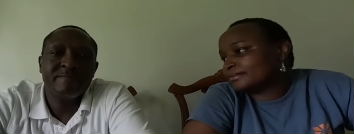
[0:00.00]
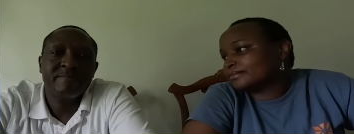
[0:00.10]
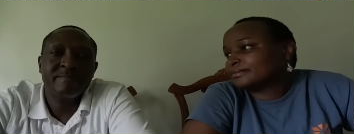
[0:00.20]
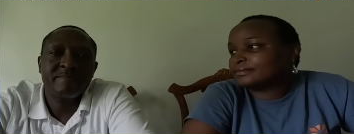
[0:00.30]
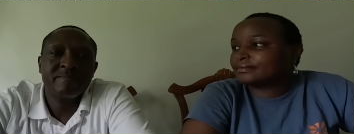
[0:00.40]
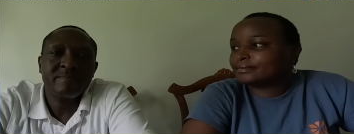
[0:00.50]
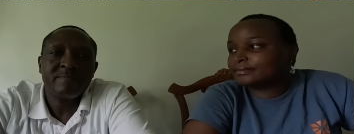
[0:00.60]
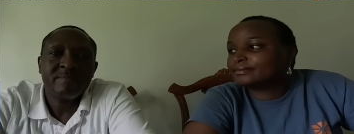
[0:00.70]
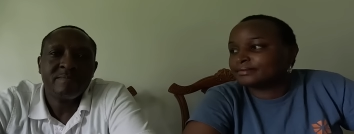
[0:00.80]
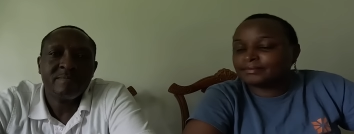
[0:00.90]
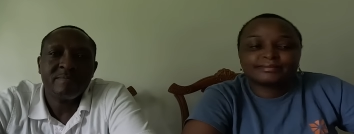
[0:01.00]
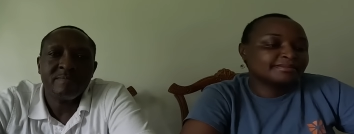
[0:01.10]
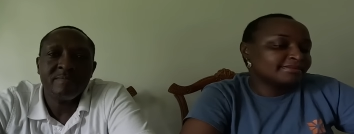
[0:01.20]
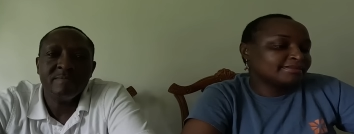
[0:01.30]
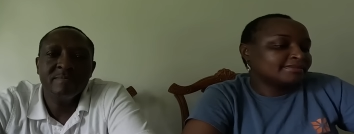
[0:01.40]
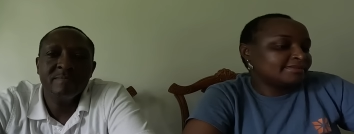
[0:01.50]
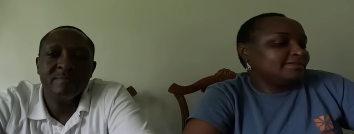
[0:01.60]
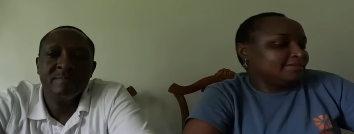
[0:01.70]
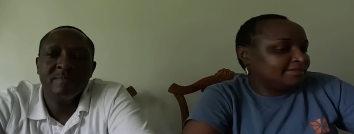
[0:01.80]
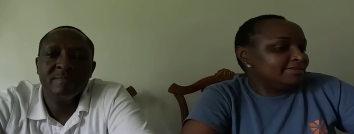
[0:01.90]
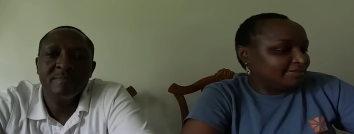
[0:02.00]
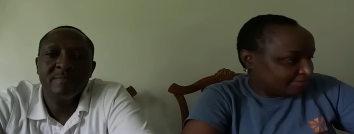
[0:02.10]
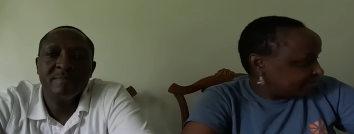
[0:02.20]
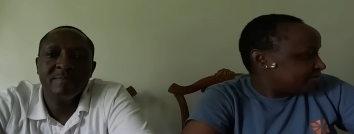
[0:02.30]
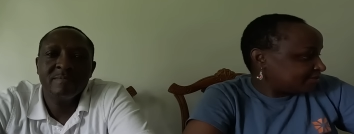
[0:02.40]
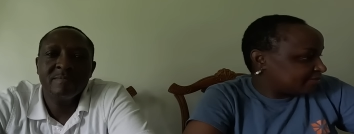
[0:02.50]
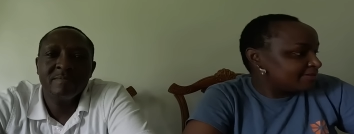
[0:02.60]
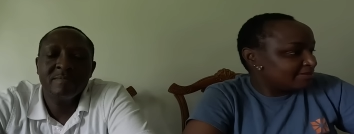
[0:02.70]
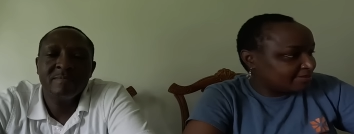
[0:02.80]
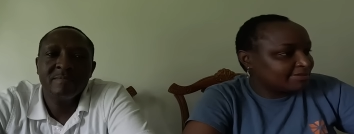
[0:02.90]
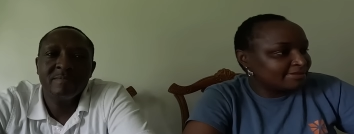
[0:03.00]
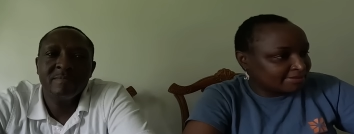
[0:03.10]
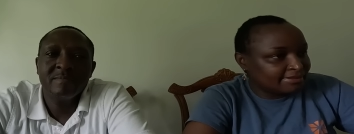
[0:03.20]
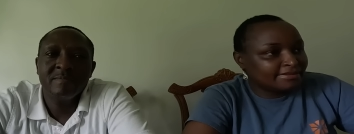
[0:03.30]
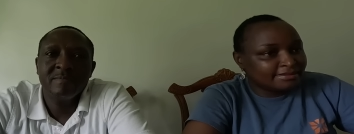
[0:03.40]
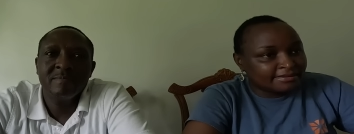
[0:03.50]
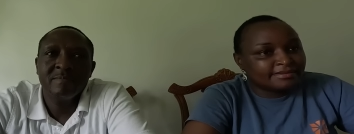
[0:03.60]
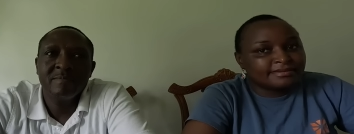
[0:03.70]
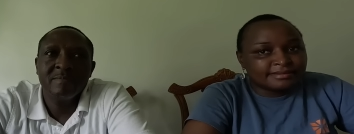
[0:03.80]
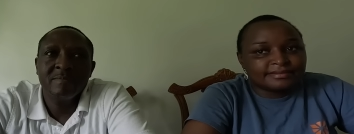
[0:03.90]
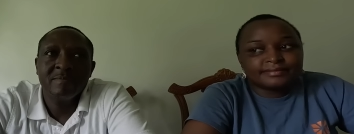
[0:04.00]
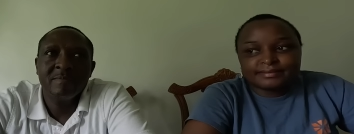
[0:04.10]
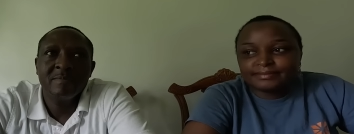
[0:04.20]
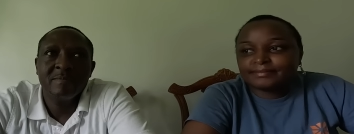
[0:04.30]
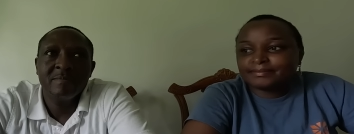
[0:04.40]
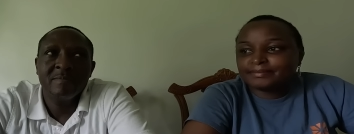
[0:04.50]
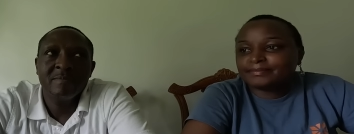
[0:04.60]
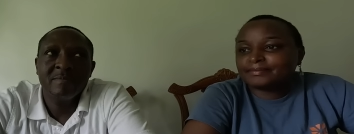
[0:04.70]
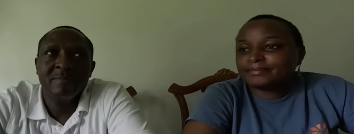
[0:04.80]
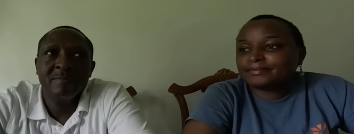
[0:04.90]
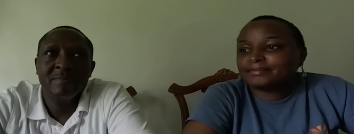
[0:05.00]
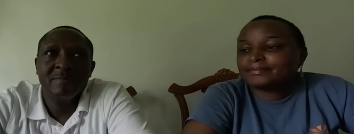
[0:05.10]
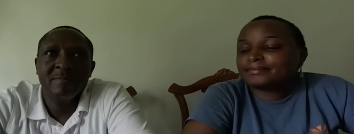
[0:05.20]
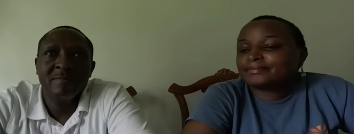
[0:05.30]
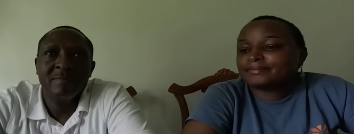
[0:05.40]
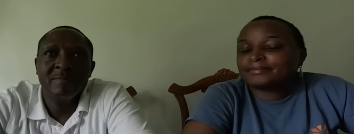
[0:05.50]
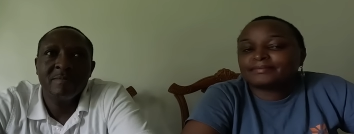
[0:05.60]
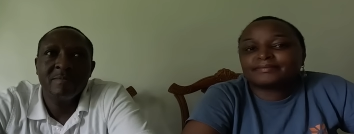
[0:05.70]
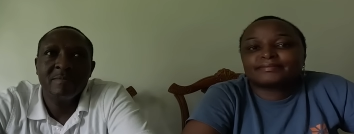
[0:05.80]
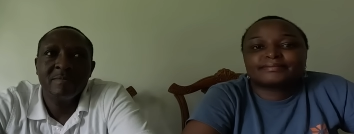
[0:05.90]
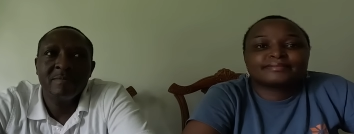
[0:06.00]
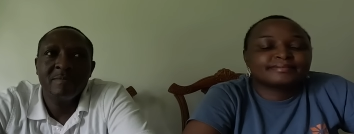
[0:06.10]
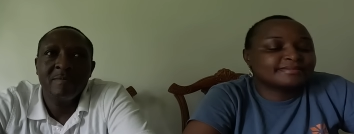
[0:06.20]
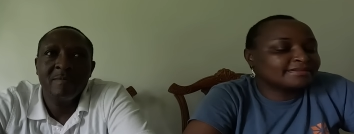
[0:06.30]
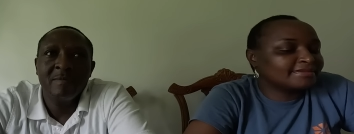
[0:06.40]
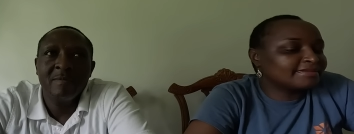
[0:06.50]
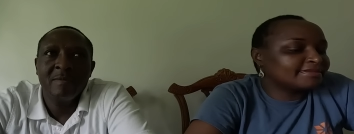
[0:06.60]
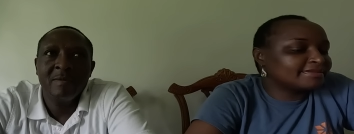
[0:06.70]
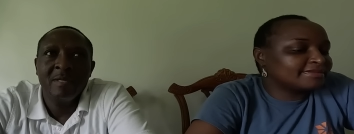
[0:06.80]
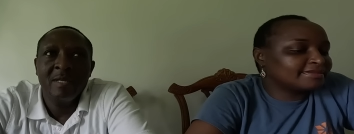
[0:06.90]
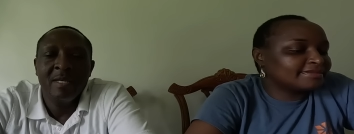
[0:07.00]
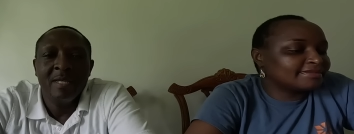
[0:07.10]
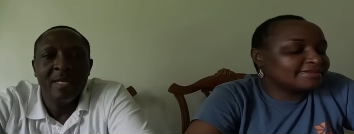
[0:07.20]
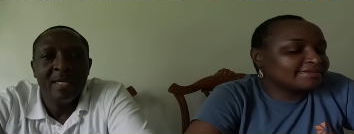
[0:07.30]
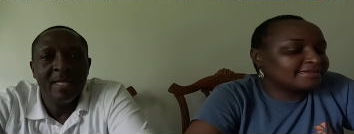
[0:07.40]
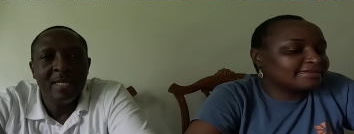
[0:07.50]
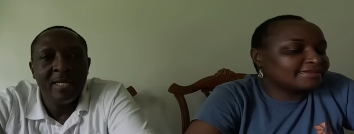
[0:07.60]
(silence)